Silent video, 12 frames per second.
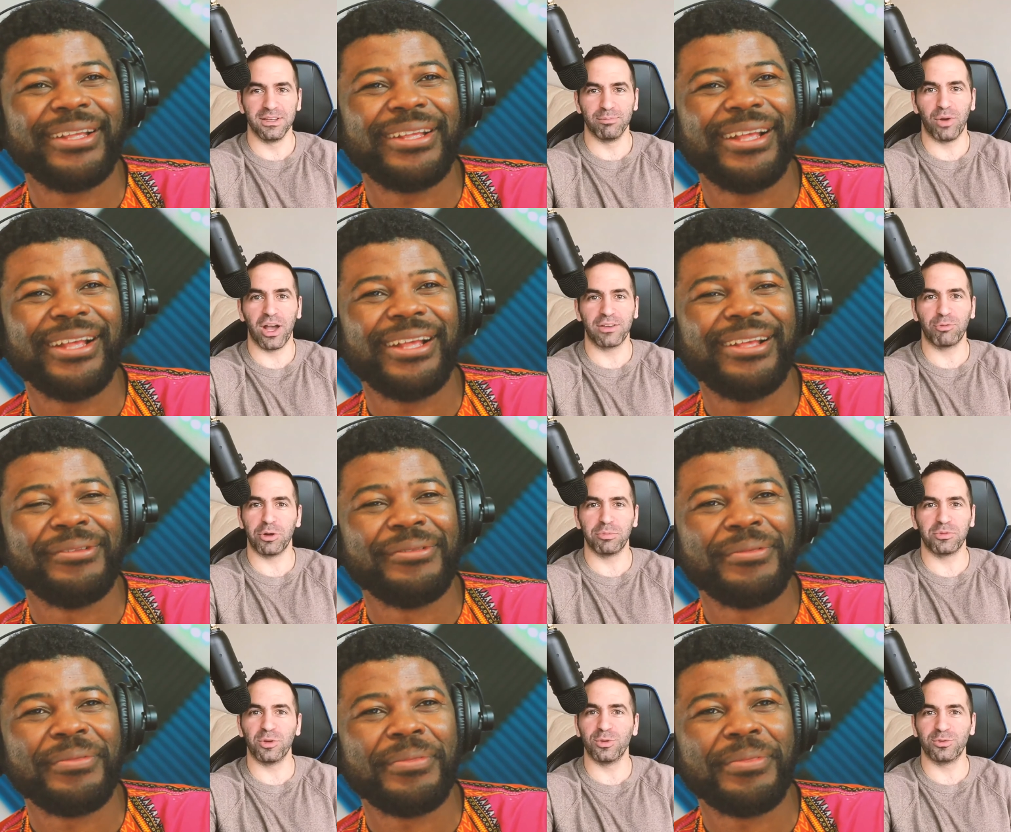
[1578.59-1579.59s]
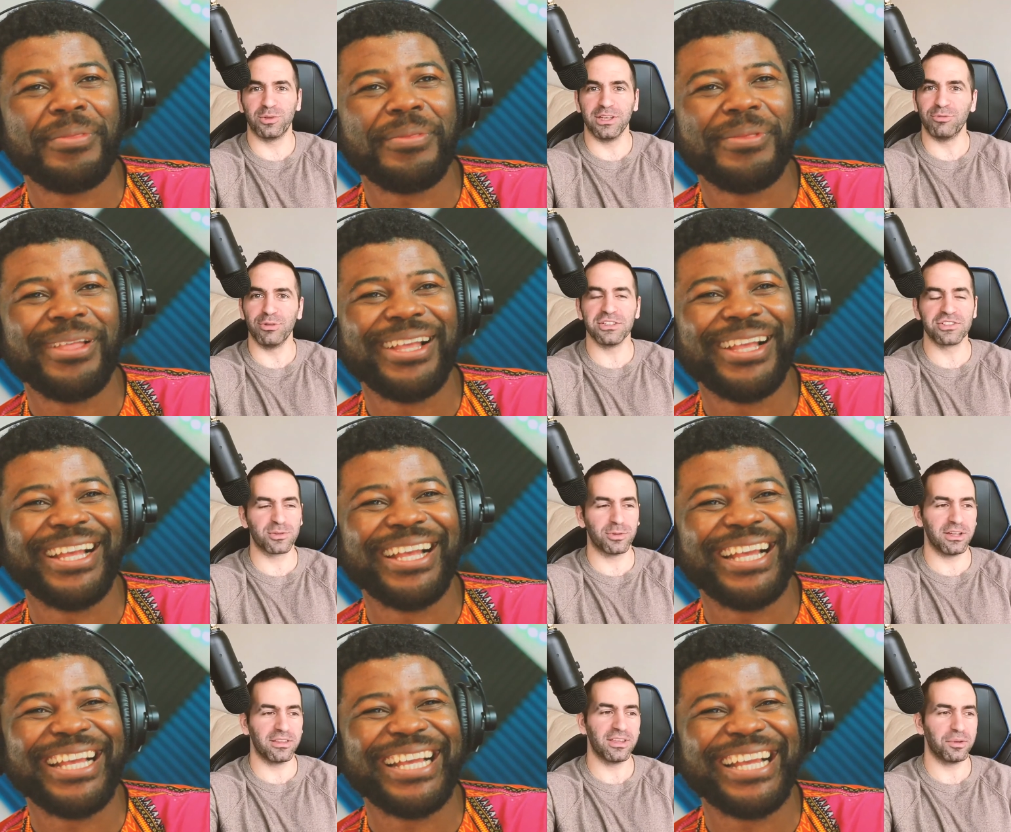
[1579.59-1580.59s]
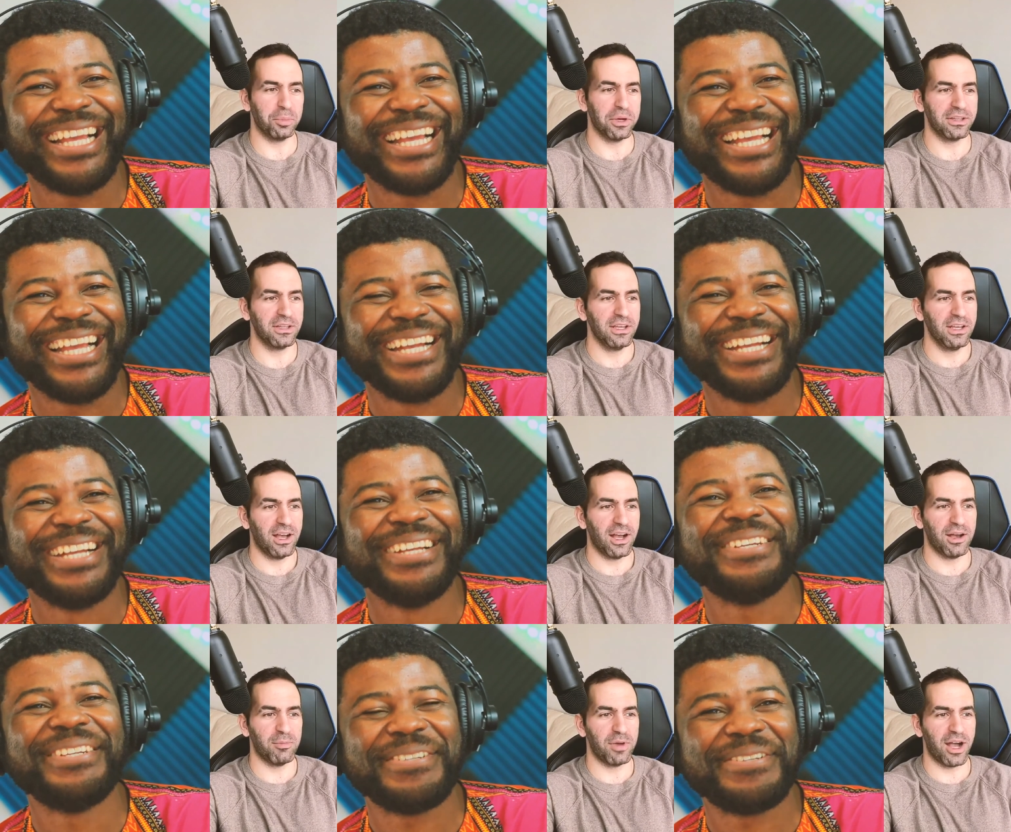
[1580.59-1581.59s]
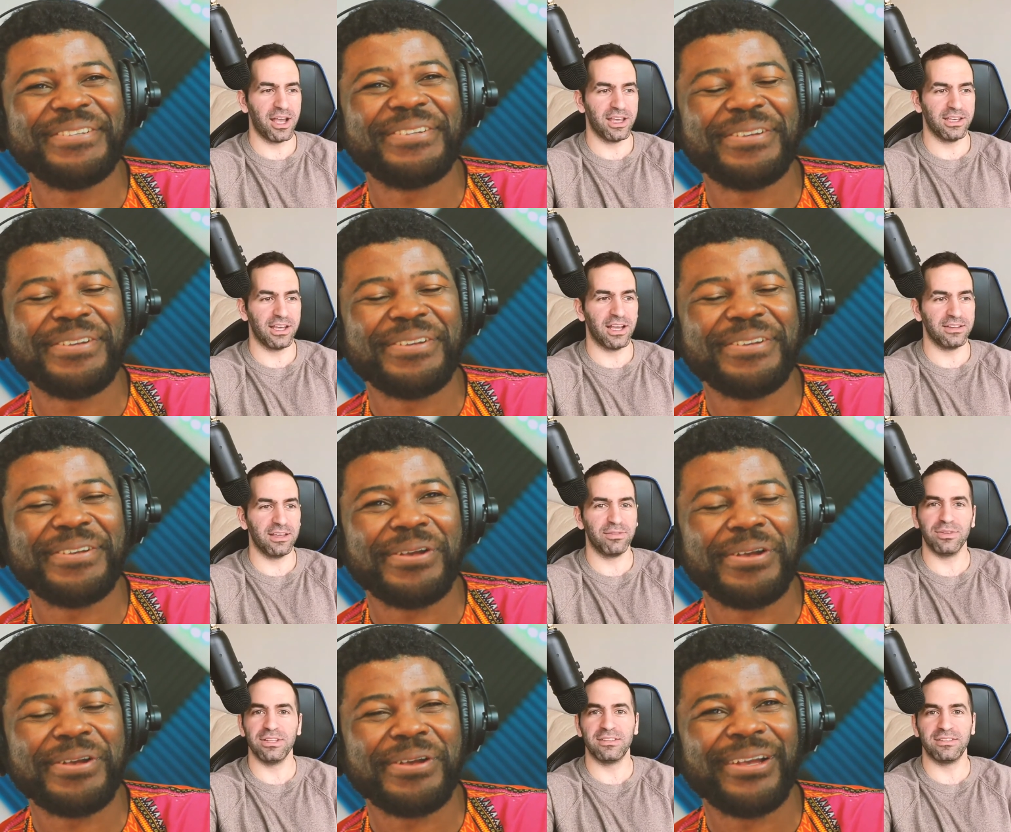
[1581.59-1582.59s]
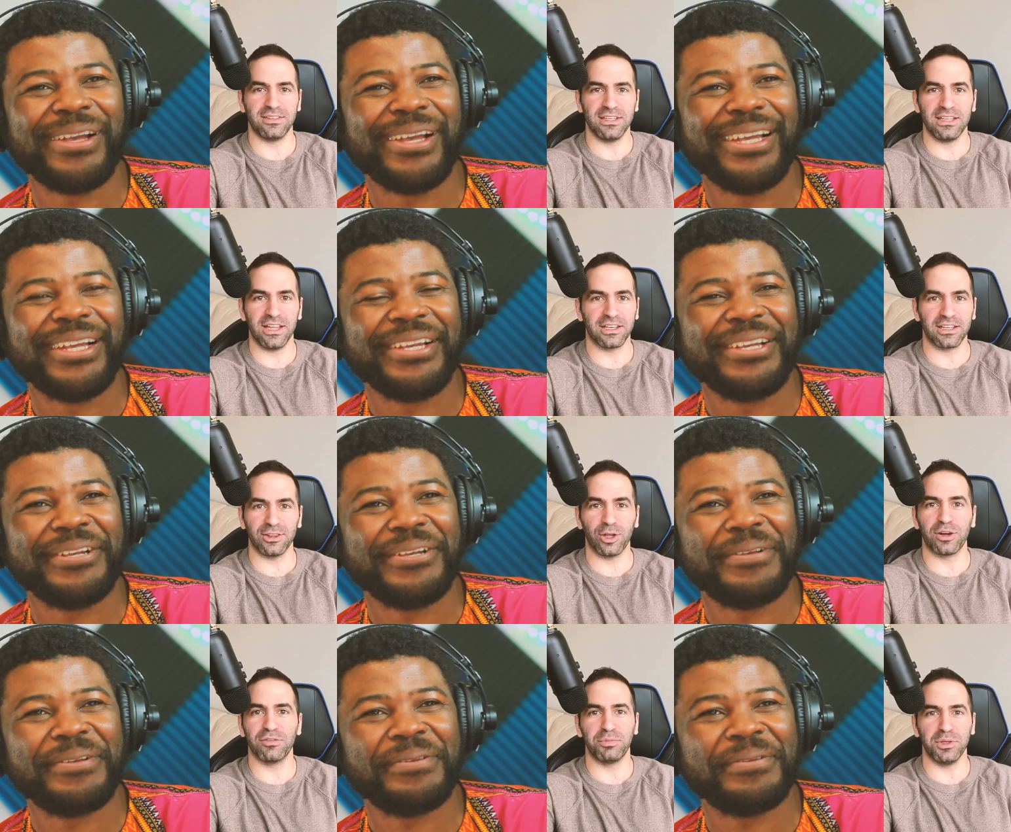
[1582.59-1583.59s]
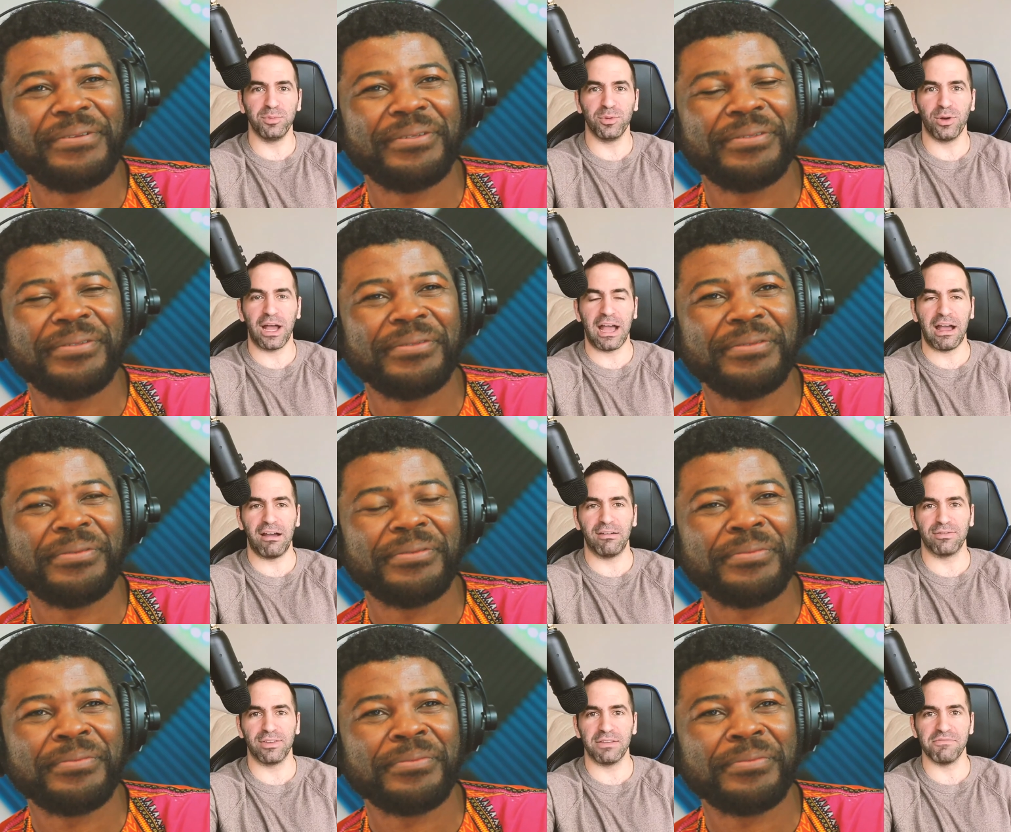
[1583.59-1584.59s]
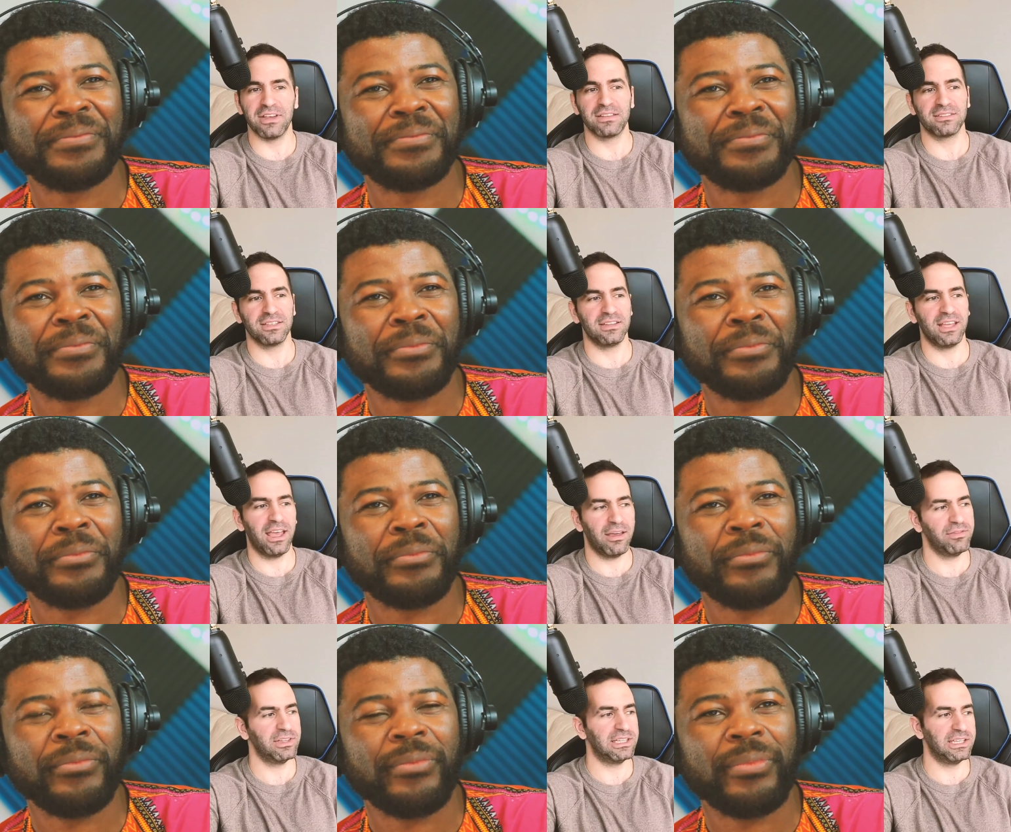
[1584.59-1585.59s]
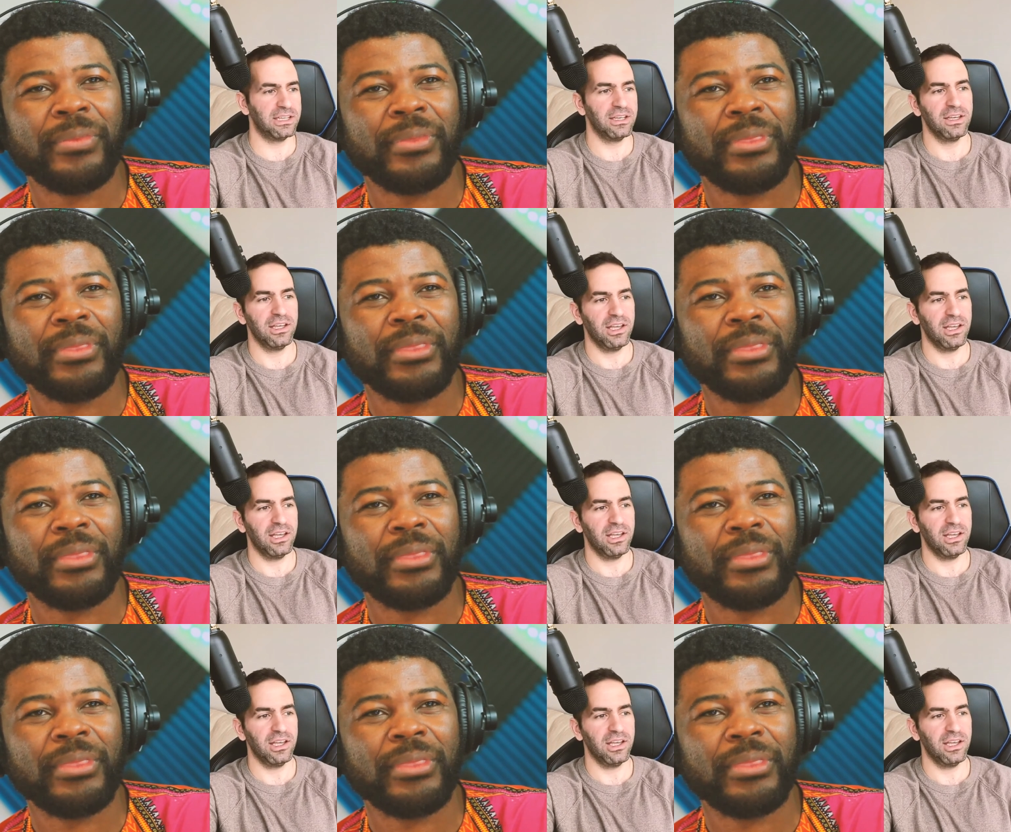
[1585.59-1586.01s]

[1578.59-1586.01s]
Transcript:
Speaker 1: buy crypto to get rich or anything, but um, I I definitely see like a lot of people have invested heavily